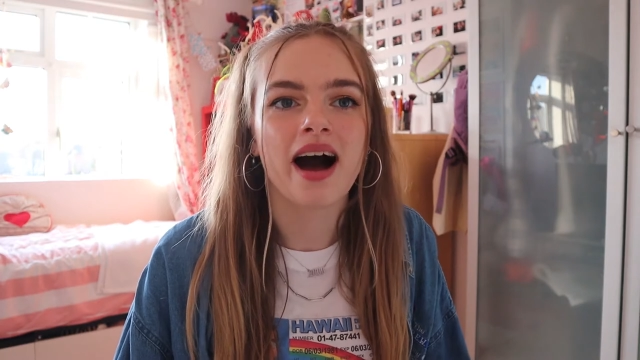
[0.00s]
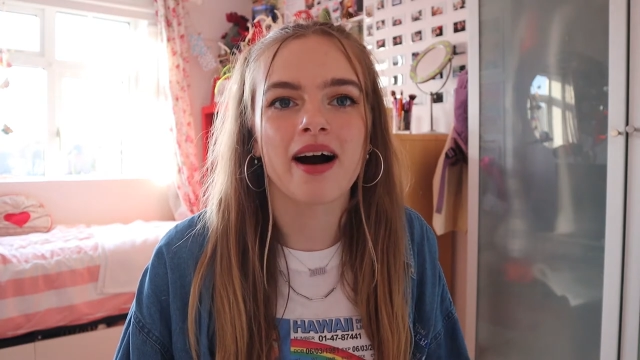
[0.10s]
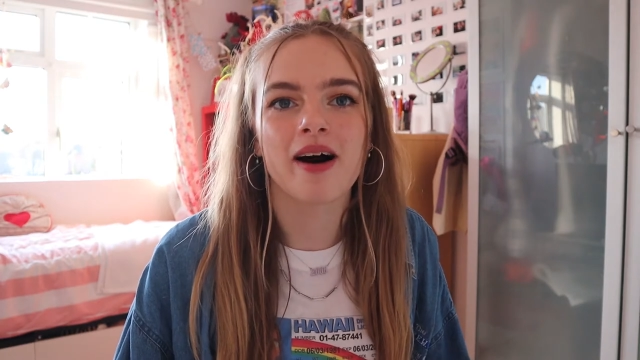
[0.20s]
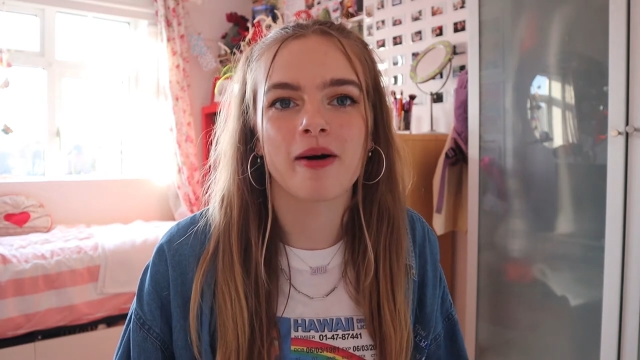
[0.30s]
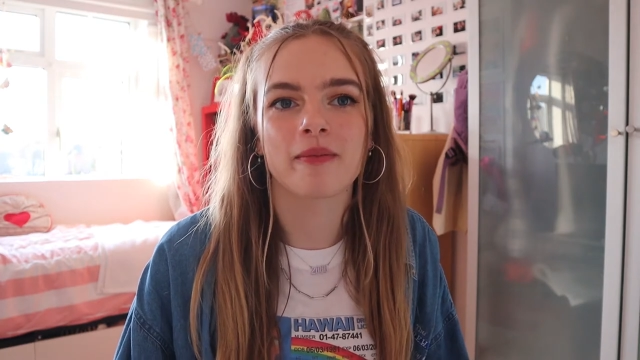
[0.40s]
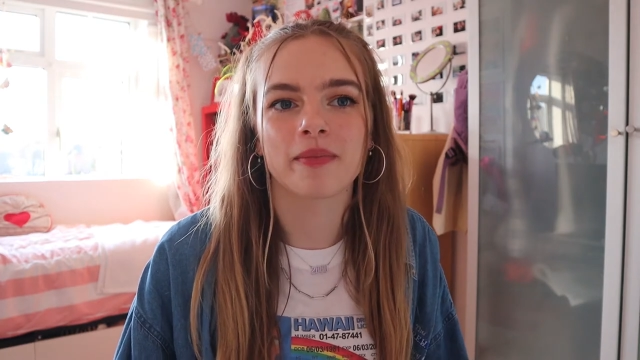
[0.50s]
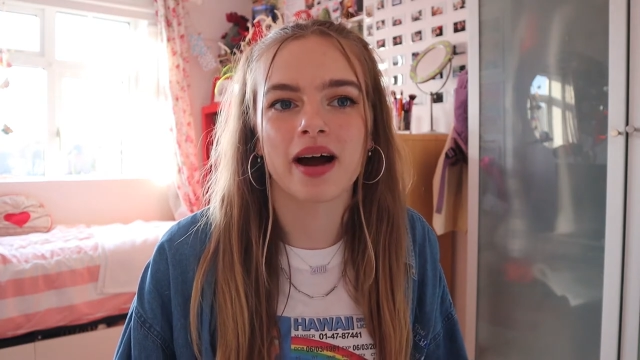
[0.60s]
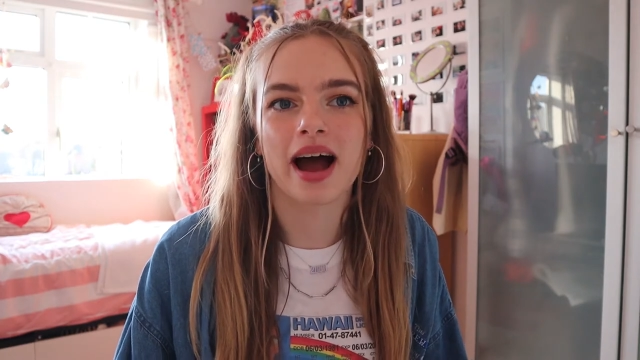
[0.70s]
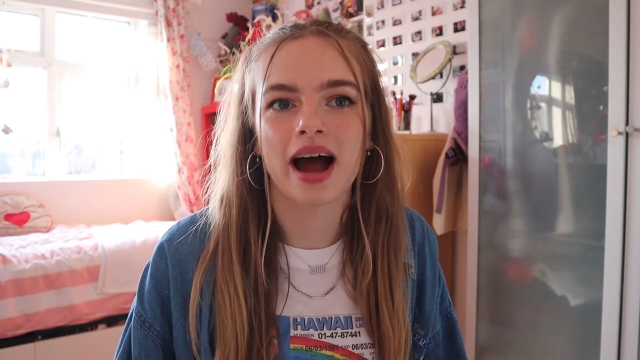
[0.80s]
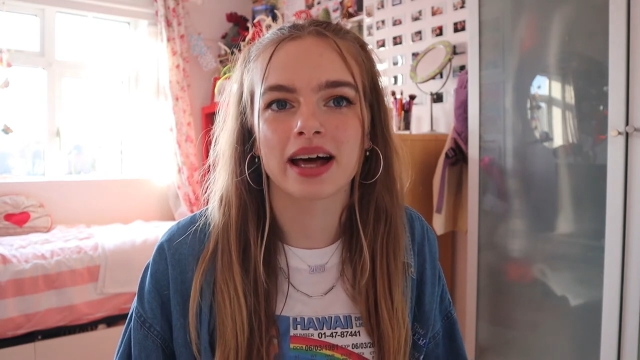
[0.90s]

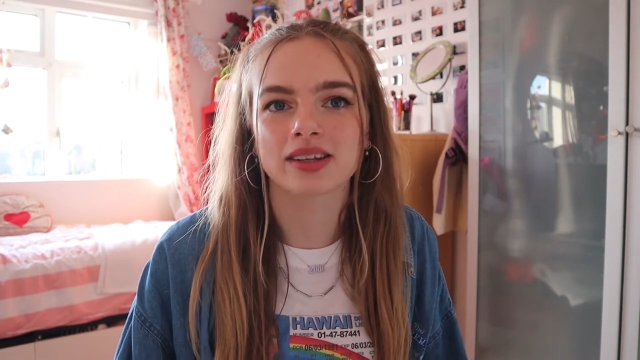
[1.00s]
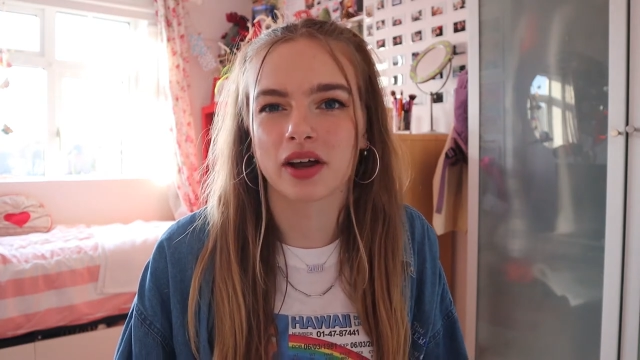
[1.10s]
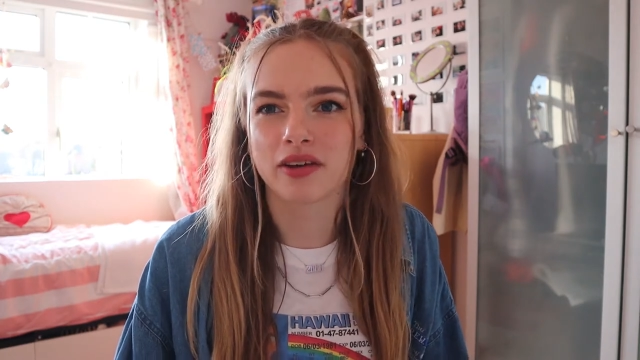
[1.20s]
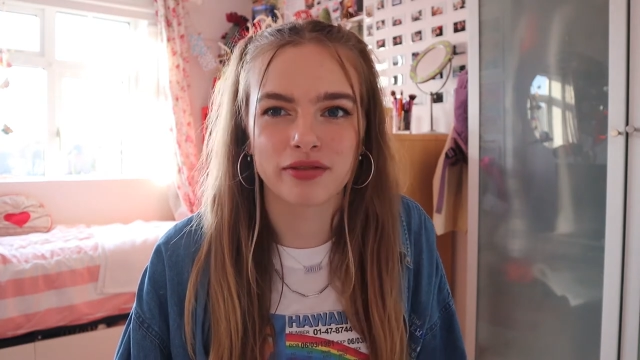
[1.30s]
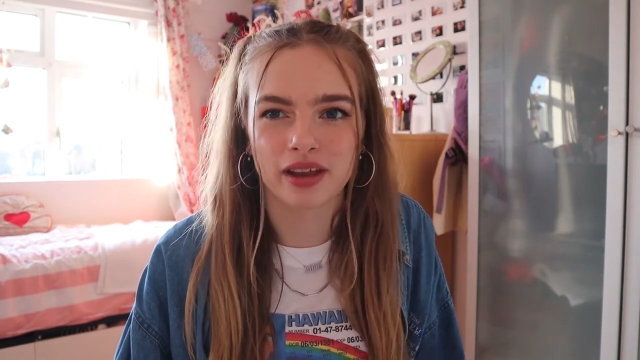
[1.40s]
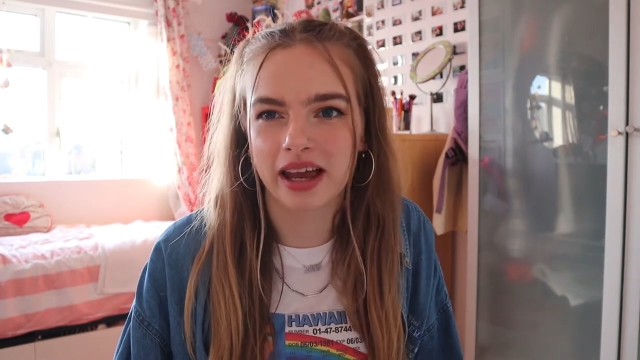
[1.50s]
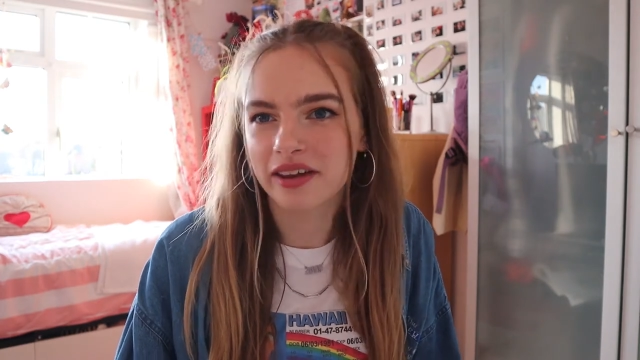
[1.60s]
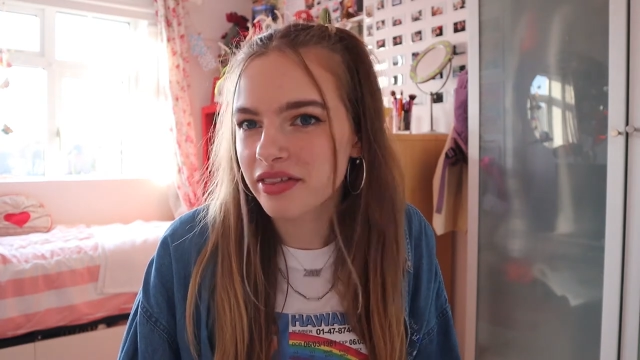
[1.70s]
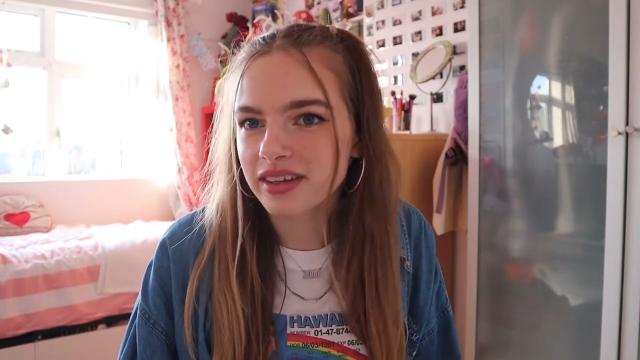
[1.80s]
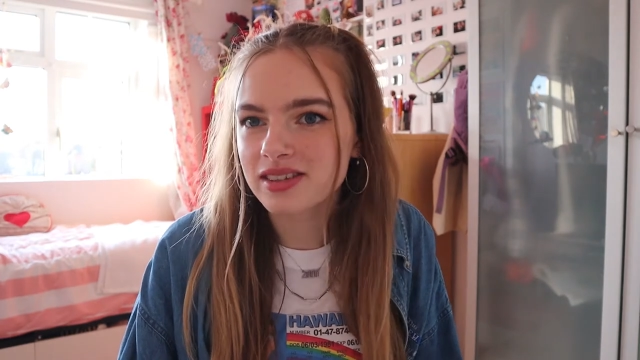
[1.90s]
and kind of the
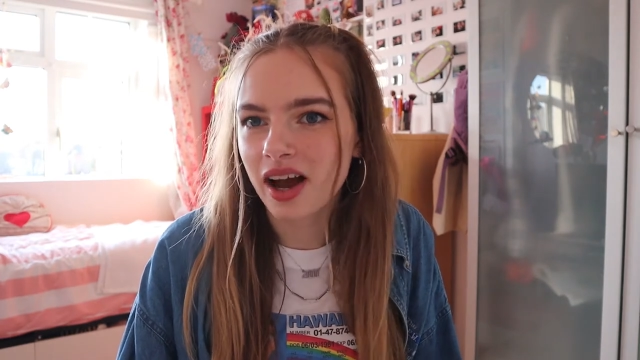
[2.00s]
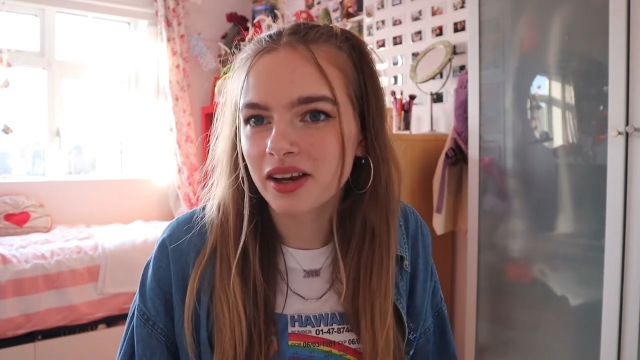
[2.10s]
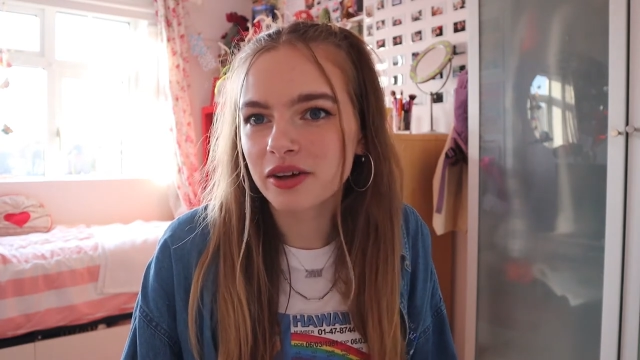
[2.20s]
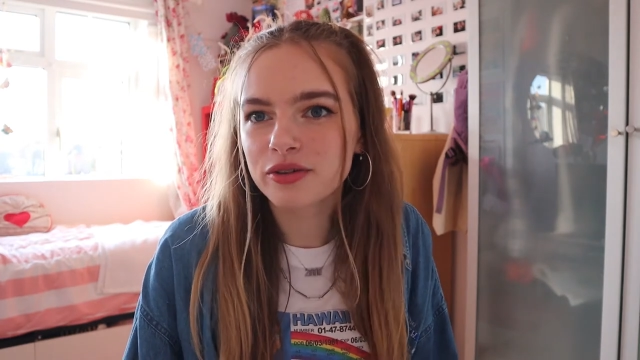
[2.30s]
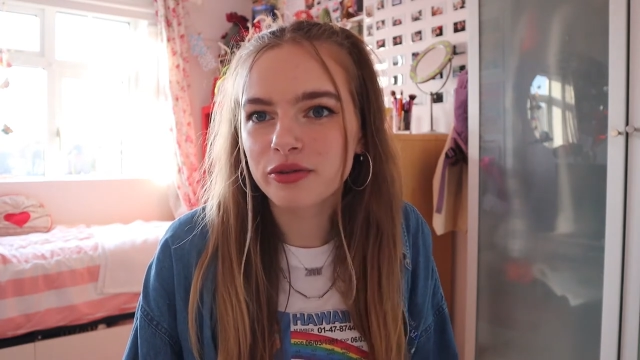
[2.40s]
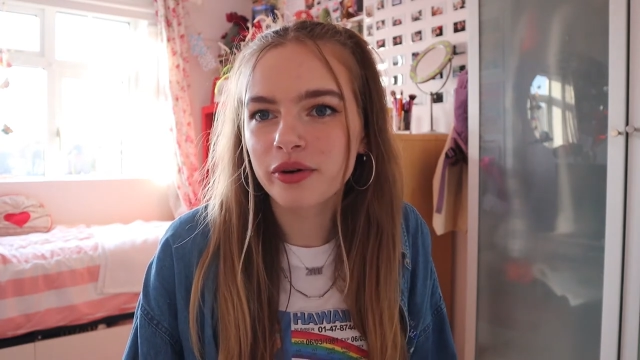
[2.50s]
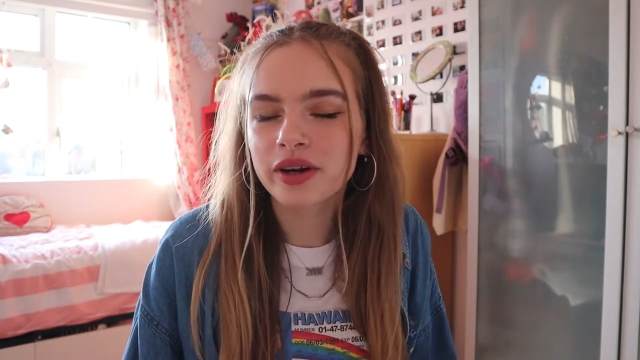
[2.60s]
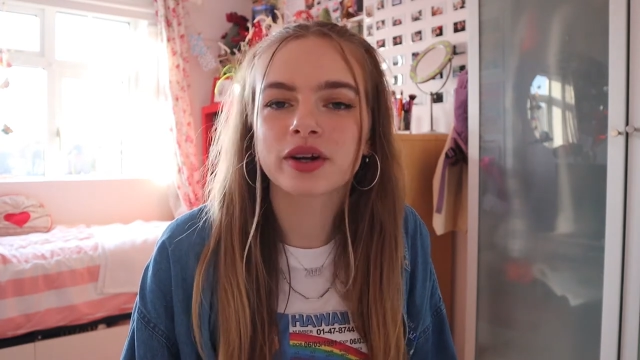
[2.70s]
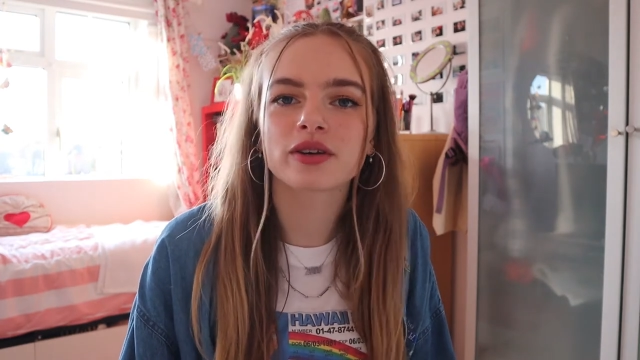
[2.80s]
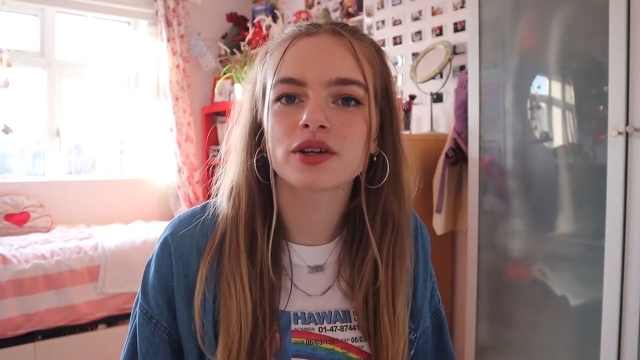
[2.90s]
like things that I looked for
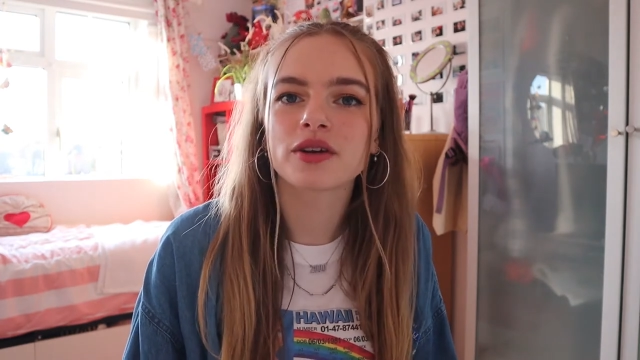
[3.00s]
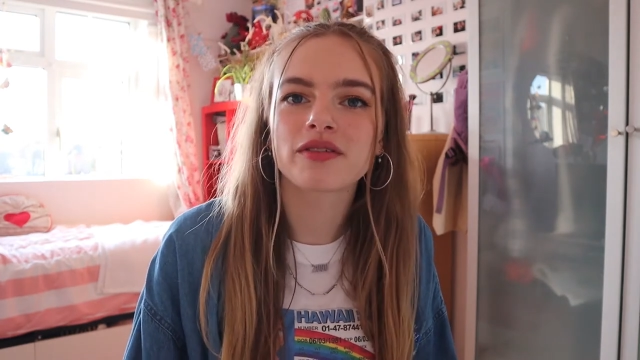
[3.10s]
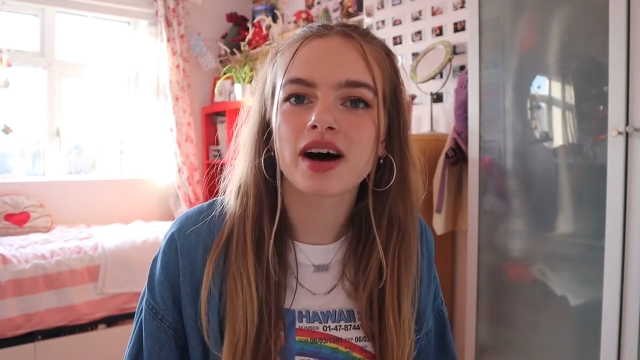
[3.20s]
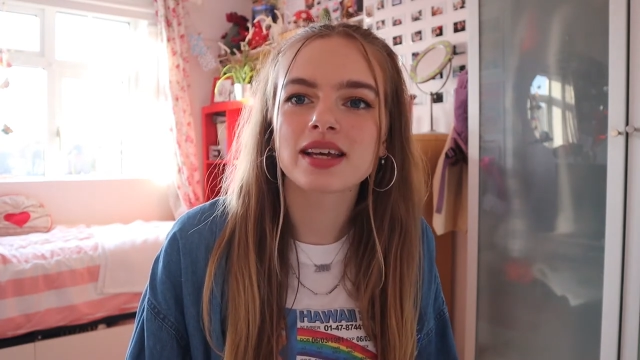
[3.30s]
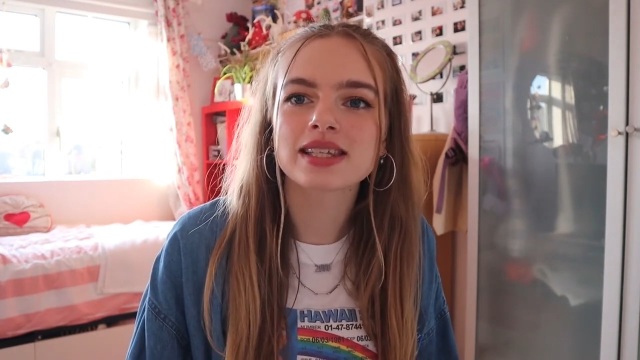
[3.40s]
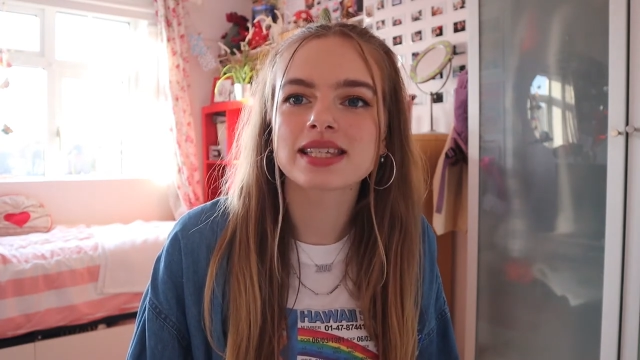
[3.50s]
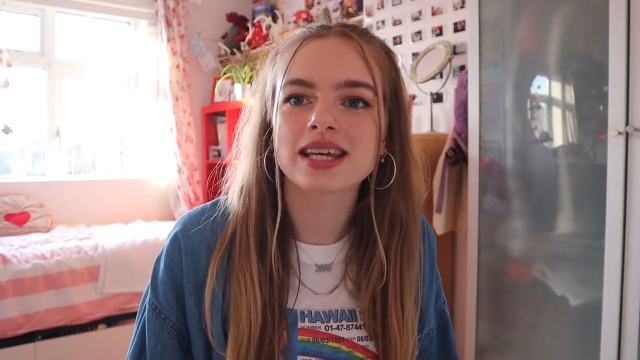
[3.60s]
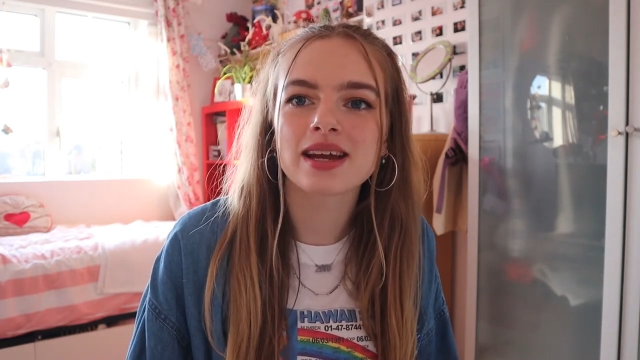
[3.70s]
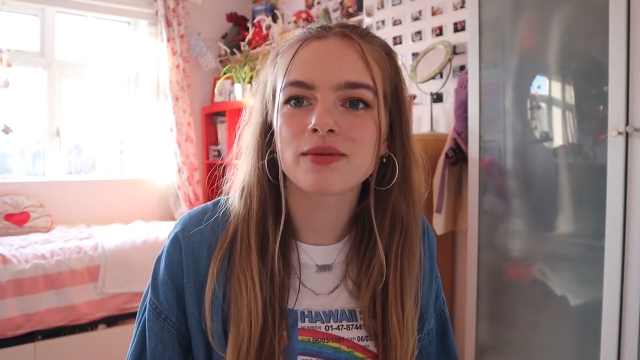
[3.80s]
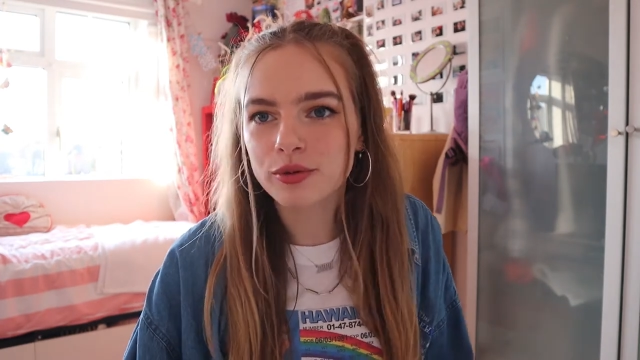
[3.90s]
in a good university.